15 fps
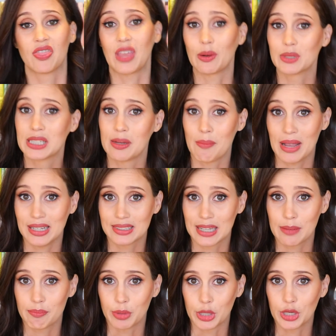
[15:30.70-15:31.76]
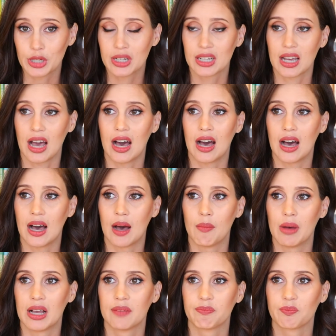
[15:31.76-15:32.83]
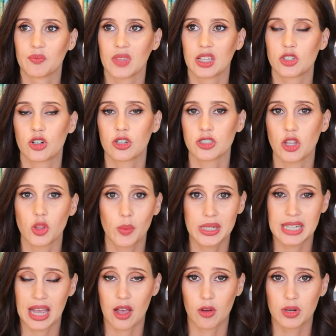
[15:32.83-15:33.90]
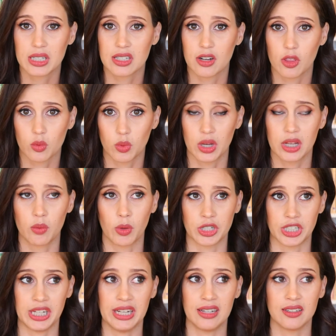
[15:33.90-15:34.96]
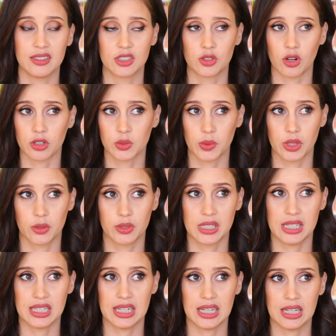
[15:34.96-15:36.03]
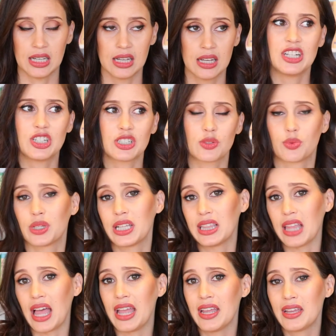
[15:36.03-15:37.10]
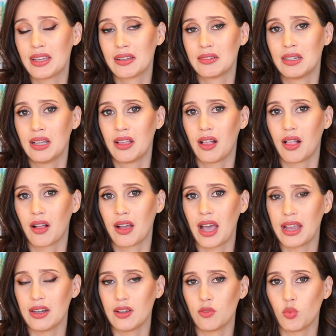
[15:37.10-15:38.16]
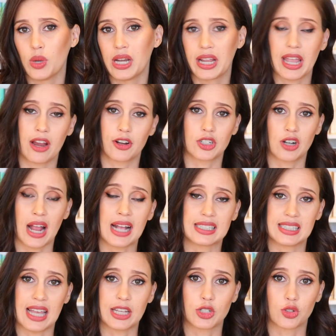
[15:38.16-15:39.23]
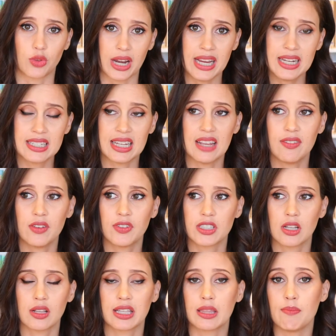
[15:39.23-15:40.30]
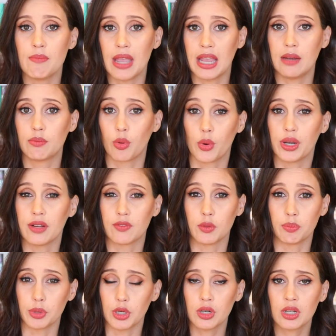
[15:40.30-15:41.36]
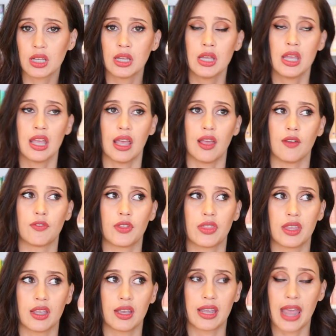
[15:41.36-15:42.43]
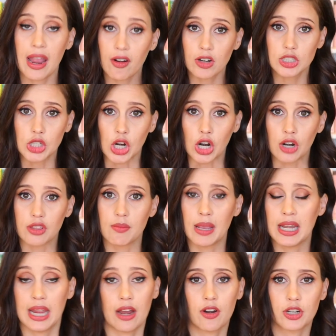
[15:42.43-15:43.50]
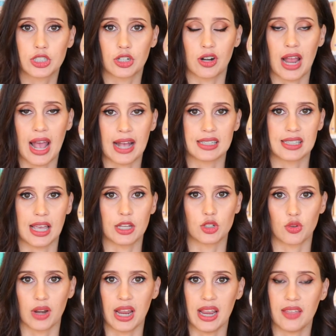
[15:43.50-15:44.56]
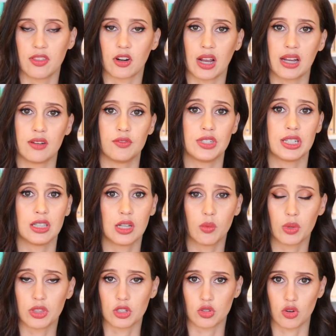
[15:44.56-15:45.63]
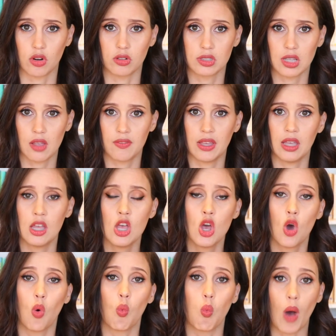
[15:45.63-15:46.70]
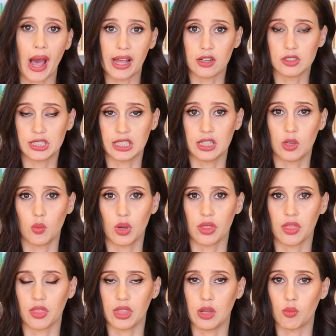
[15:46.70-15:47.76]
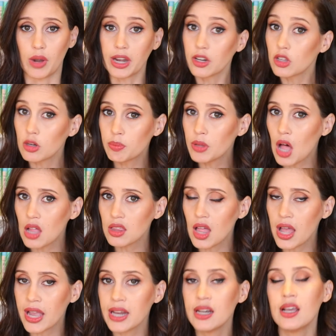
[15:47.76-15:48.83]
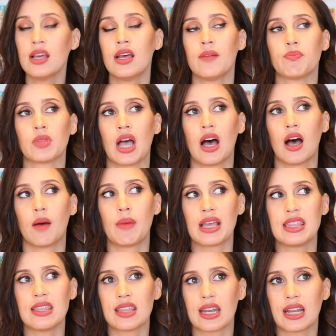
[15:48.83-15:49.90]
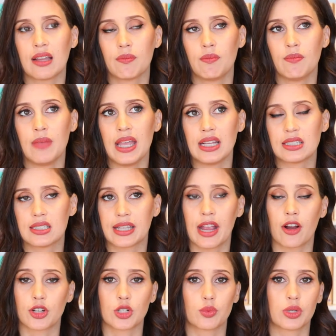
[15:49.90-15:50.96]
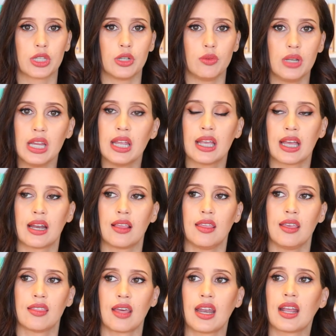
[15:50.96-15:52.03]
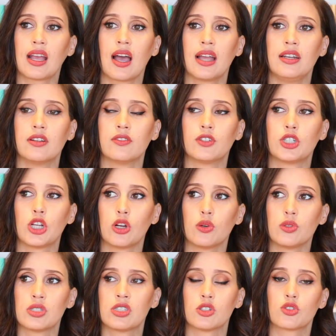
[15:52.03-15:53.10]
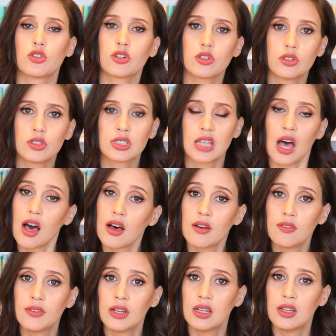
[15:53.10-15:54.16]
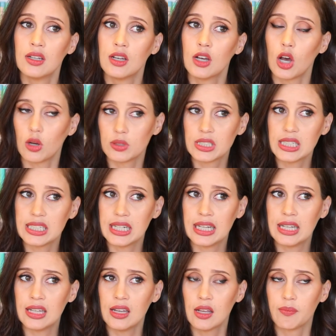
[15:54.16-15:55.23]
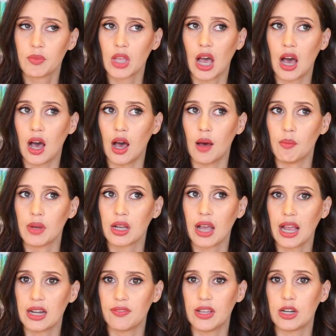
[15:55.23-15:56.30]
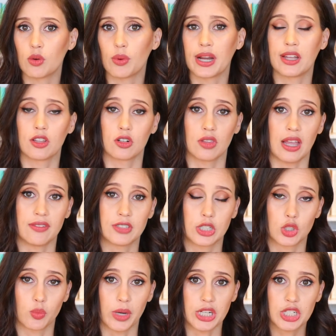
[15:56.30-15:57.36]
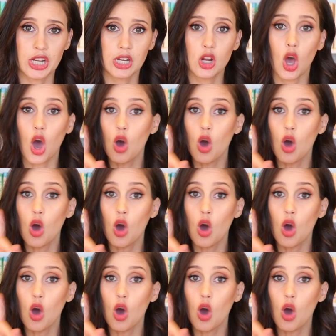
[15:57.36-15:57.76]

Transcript: That was an amazing book. Um, Turtles All the Way Down is another one where she struggles with O C D. I just really like kind of when a character has that trait, even if it's not like the main point of the book. If the character, the main character has that trait and they're kind of dealing with the struggles of it while dealing with the regular plot line, um, I think that it makes the character really unique, and I think that it kind of shows the struggles of O C D. Um, kind of in a regular life situation.